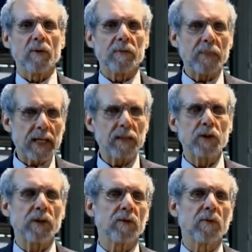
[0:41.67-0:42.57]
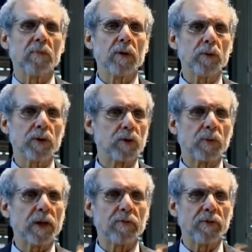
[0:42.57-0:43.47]
or in managing their
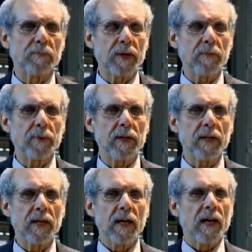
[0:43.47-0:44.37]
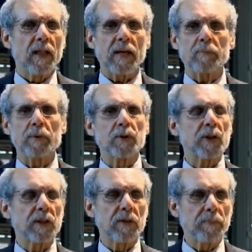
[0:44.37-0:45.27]
emotions, whatever it may be, that
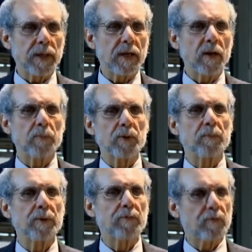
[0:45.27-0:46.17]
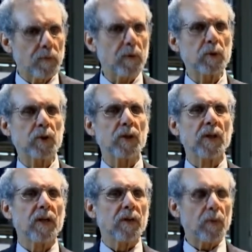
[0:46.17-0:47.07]
person can be helped. But first,
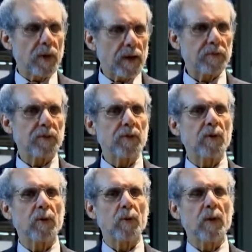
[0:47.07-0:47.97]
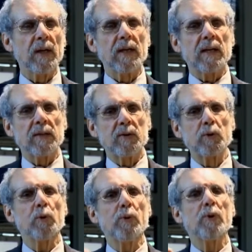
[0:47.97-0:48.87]
you have to know,
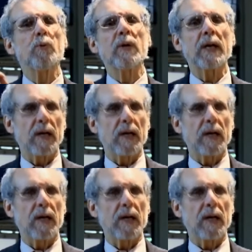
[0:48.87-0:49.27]
do you